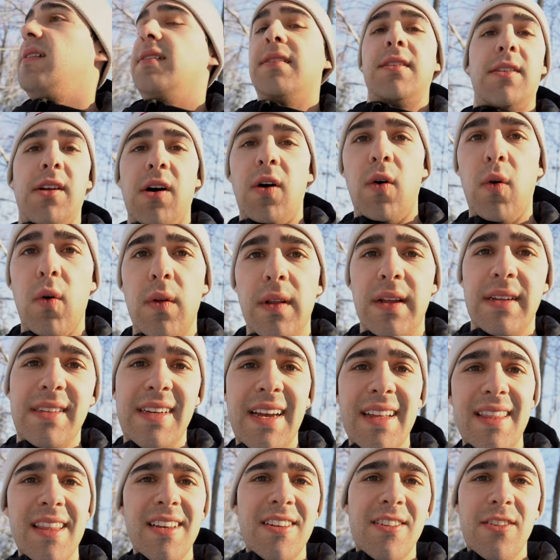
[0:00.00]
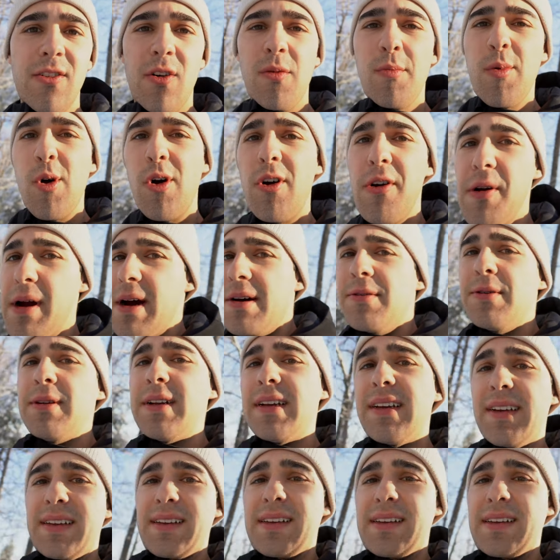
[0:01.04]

So let's get the snowblower out.